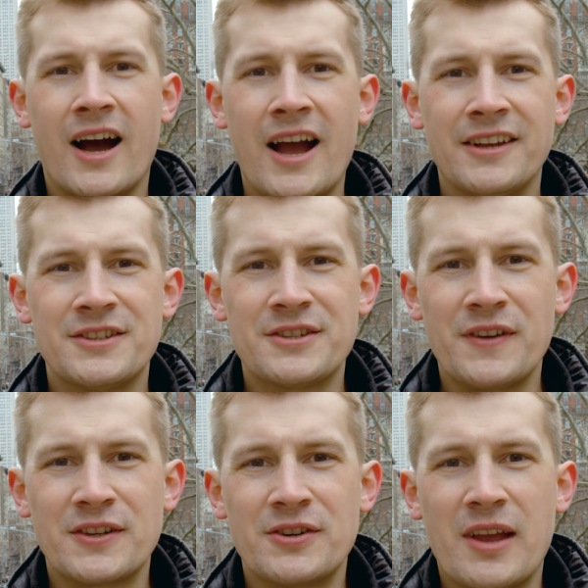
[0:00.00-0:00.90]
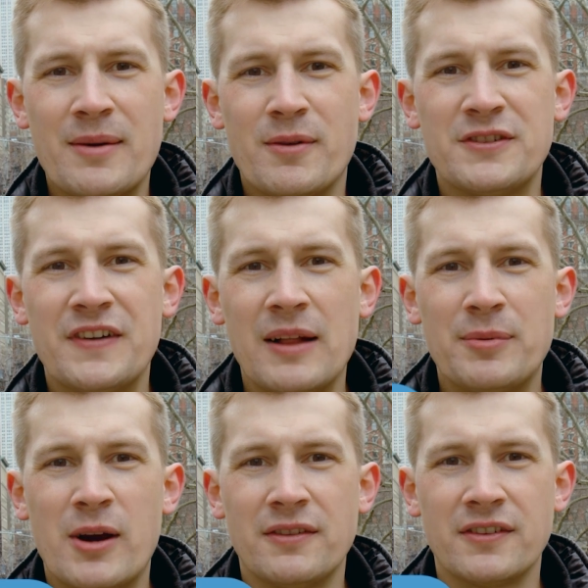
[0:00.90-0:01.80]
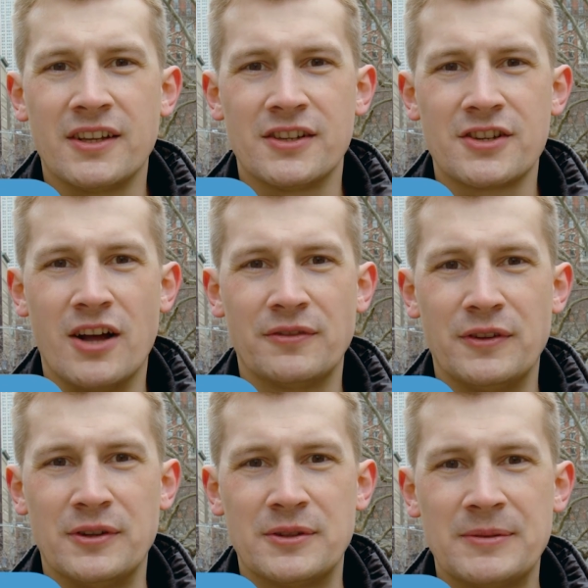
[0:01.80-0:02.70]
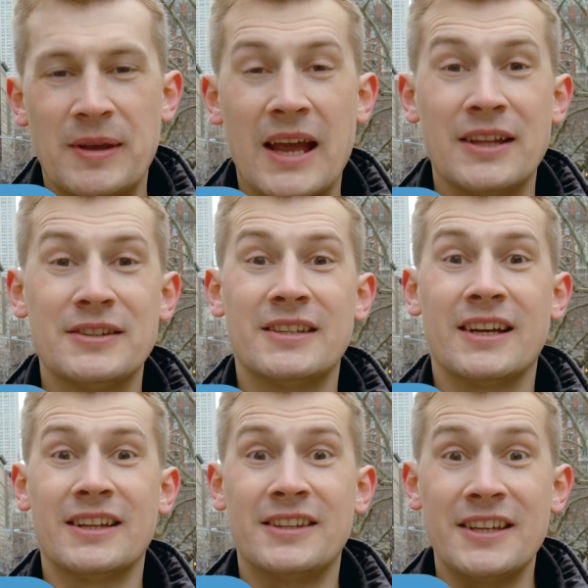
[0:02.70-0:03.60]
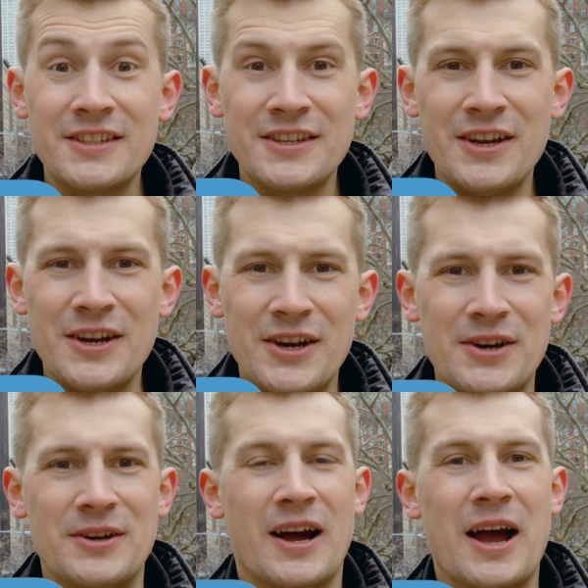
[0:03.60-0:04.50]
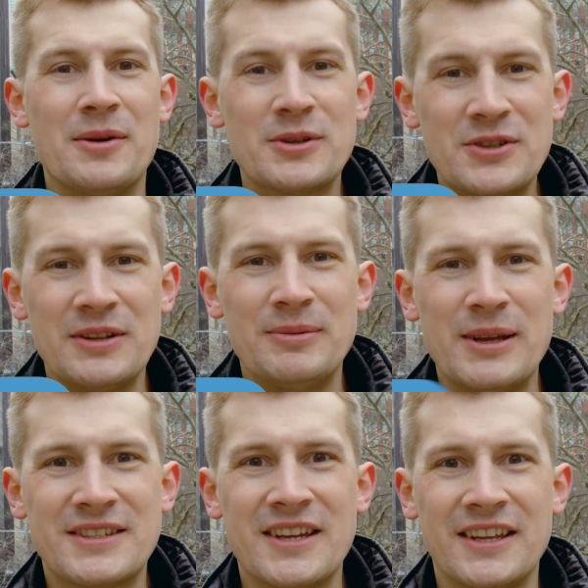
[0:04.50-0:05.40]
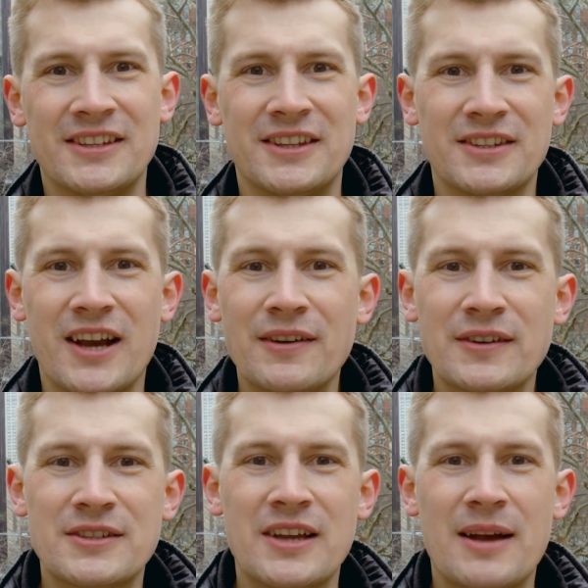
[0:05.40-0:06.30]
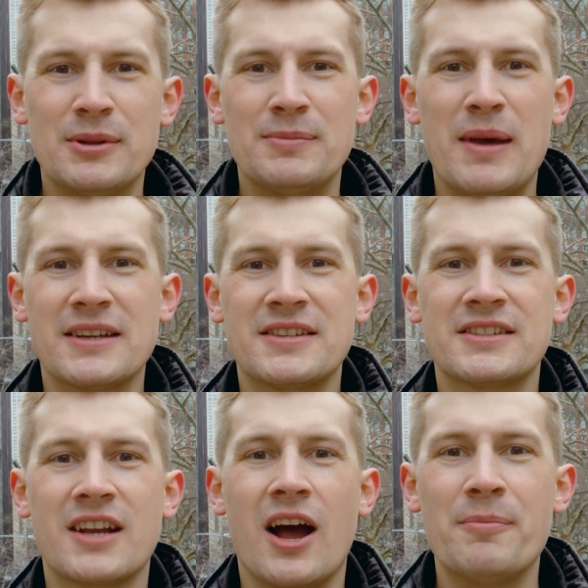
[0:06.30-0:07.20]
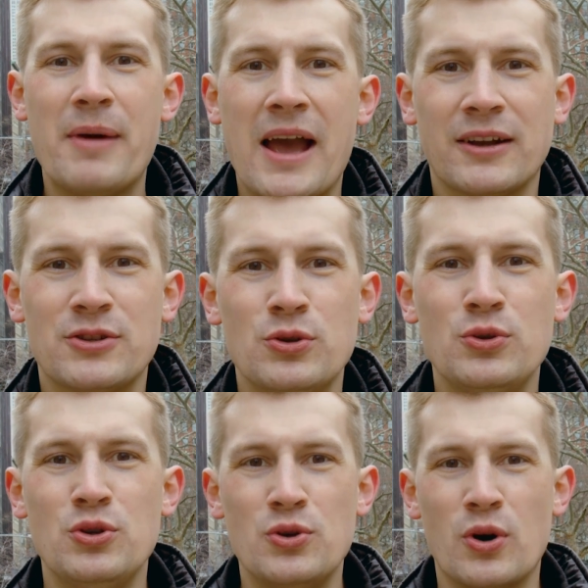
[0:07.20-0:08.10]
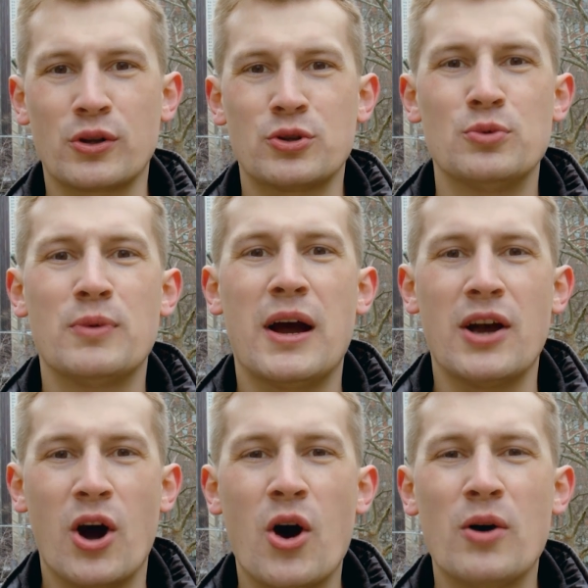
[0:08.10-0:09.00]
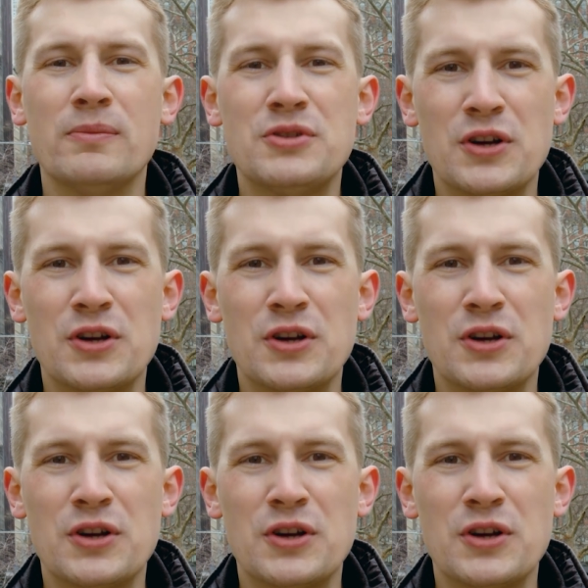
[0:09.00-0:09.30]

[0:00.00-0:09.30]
Hi, this is Viktor Gamov, developer advocate at Confluent. And this year, I'm extremely excited that Kafka Summit makes its comeback to New York, to my home